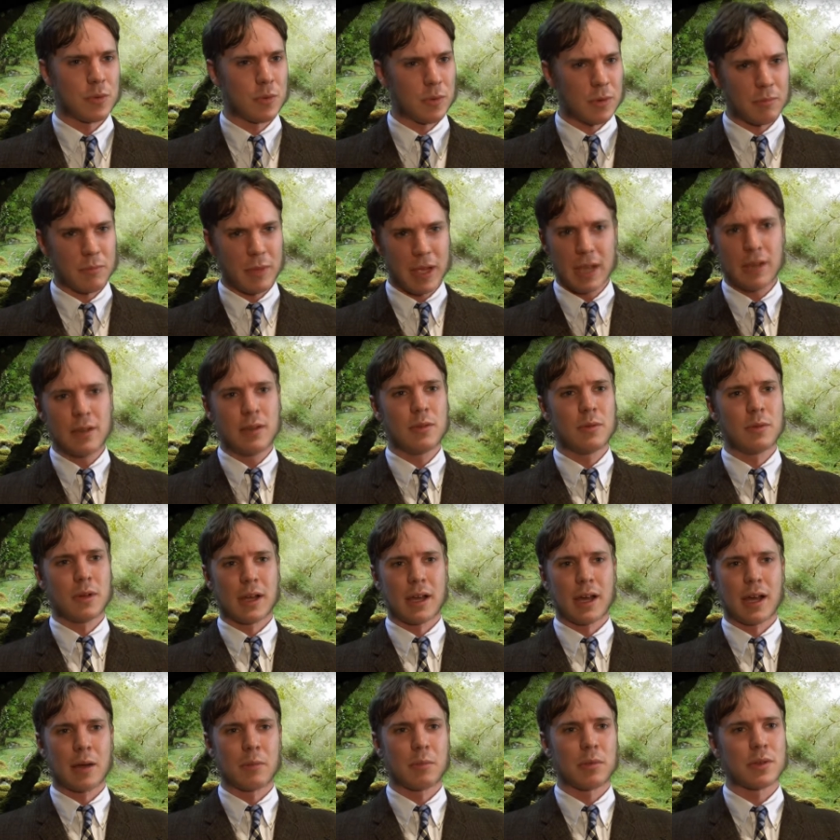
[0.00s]
You were made to
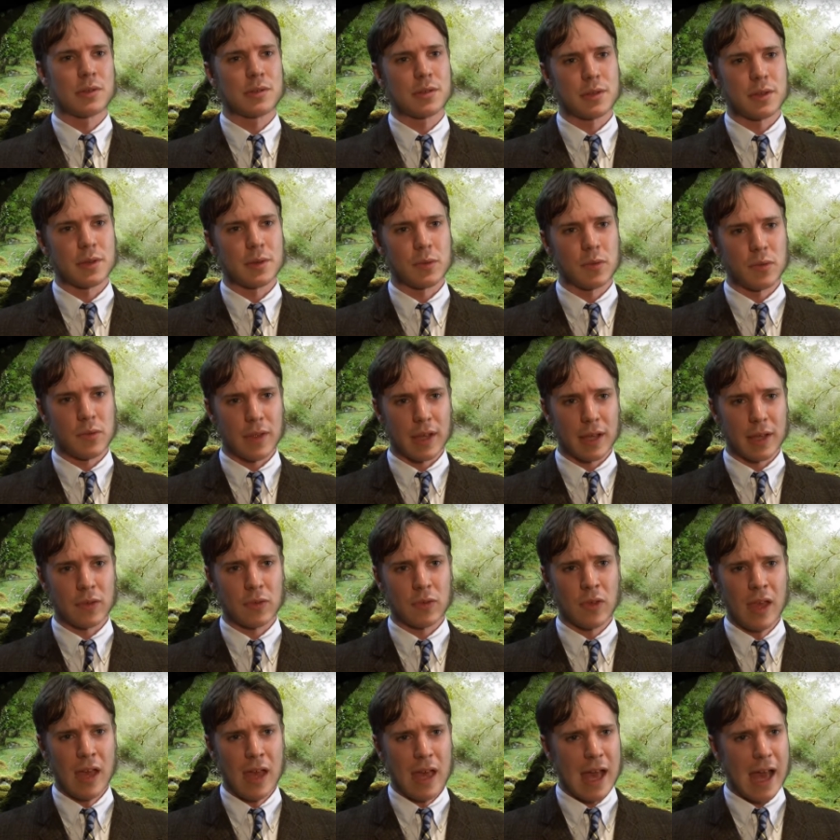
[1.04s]
accomplish those
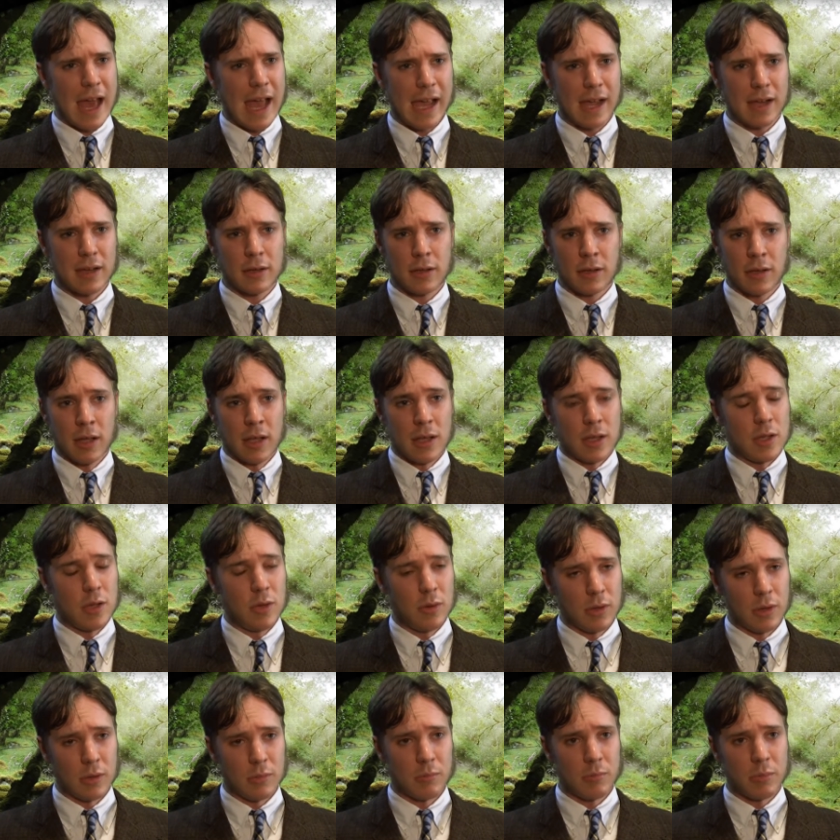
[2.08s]
things, and
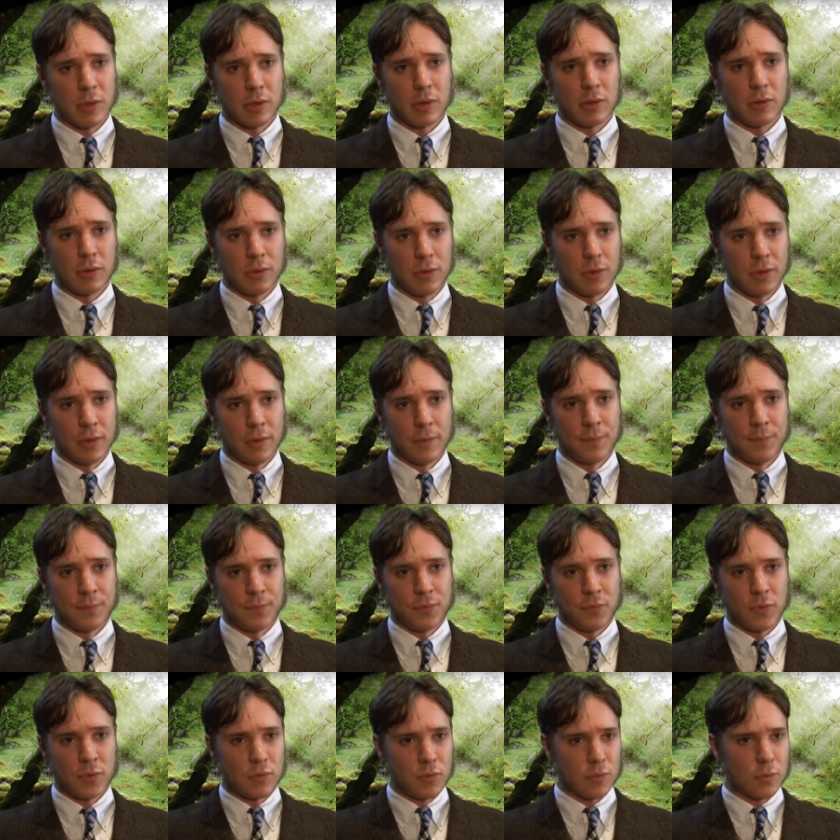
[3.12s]
you can build
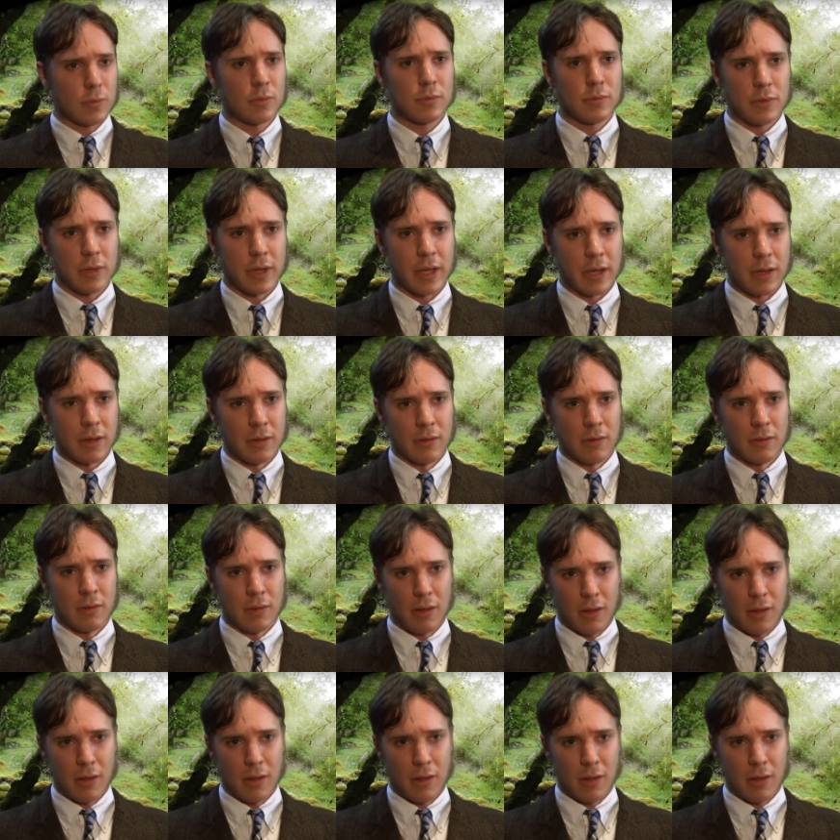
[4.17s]
truly